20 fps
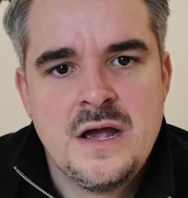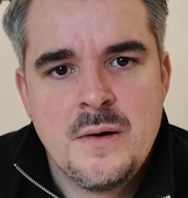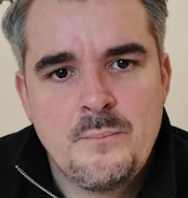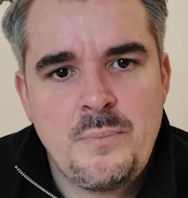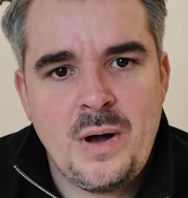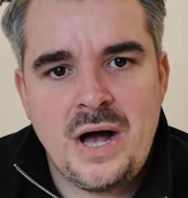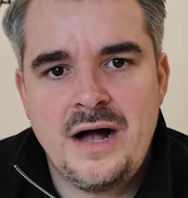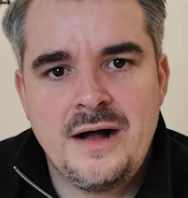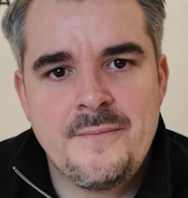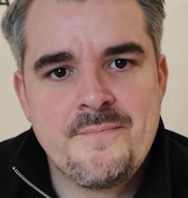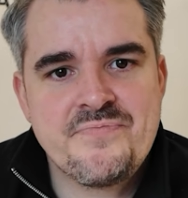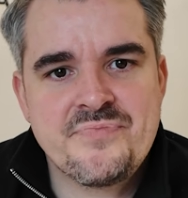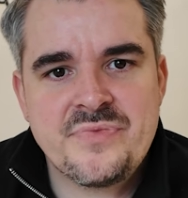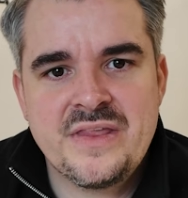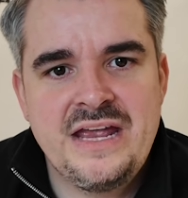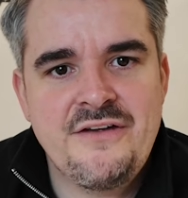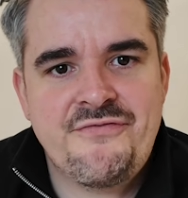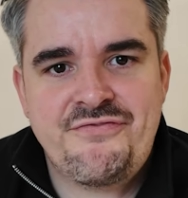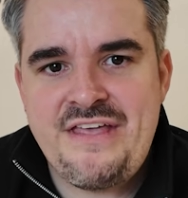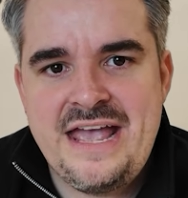but
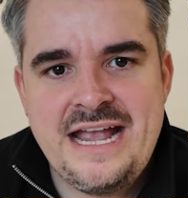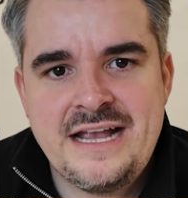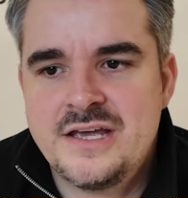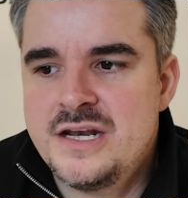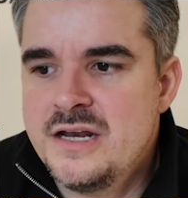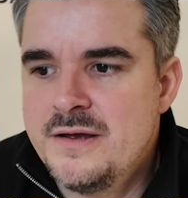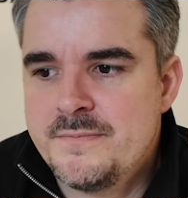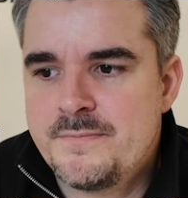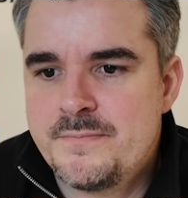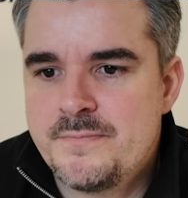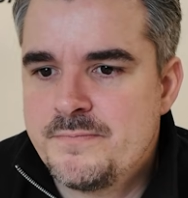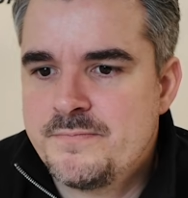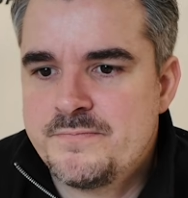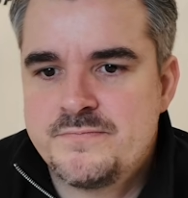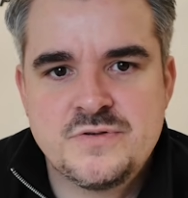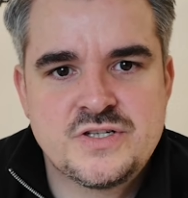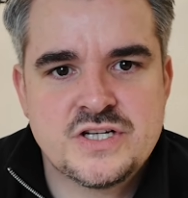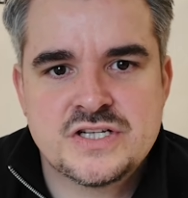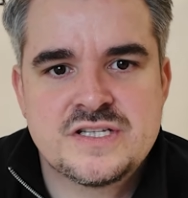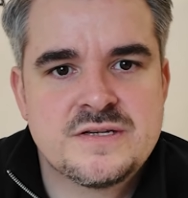if they're going
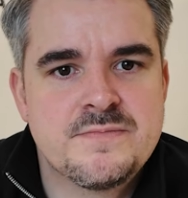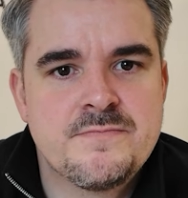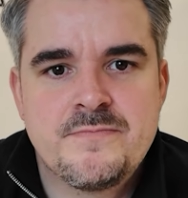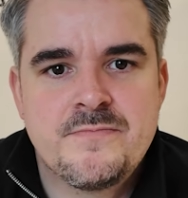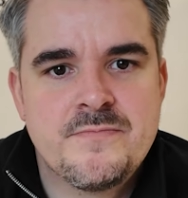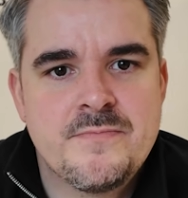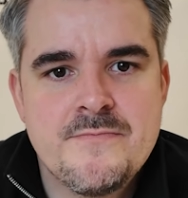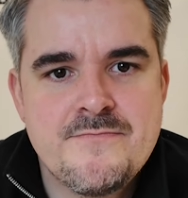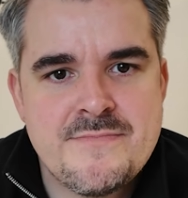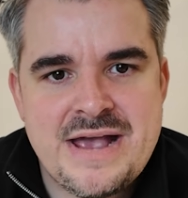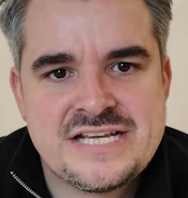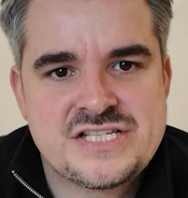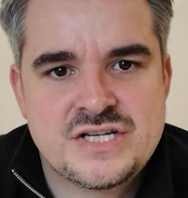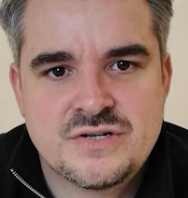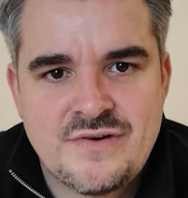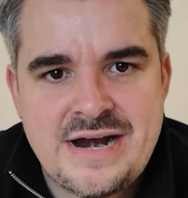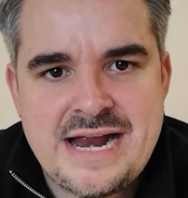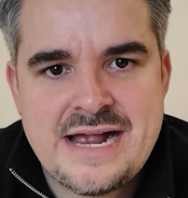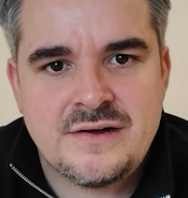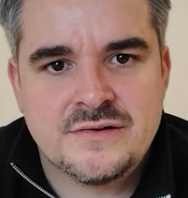to just mess
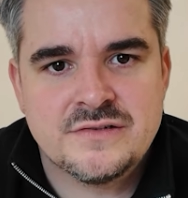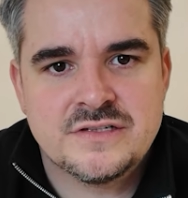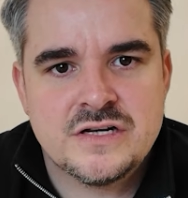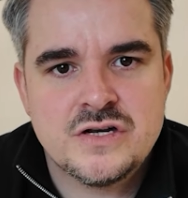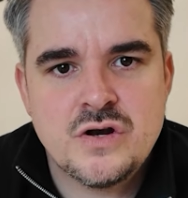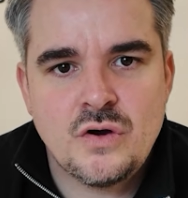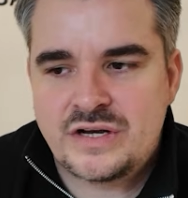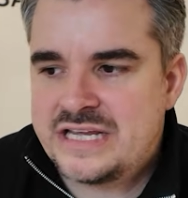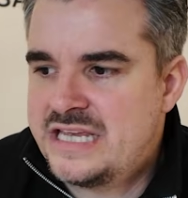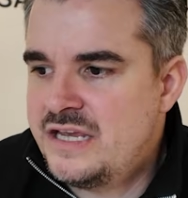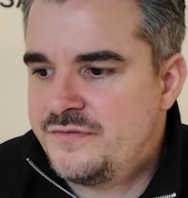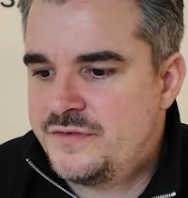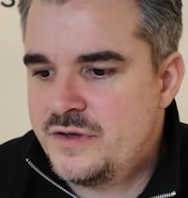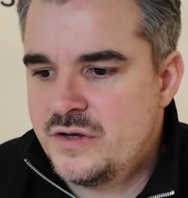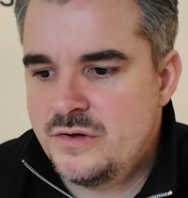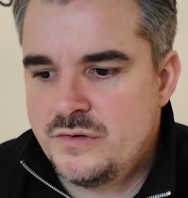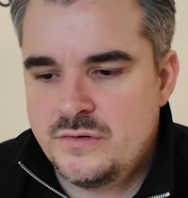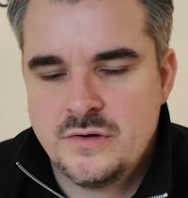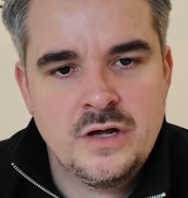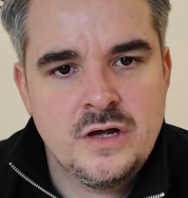around and not give
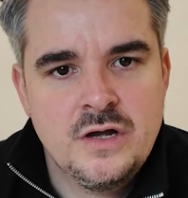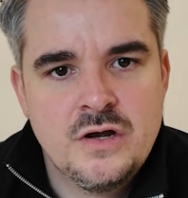you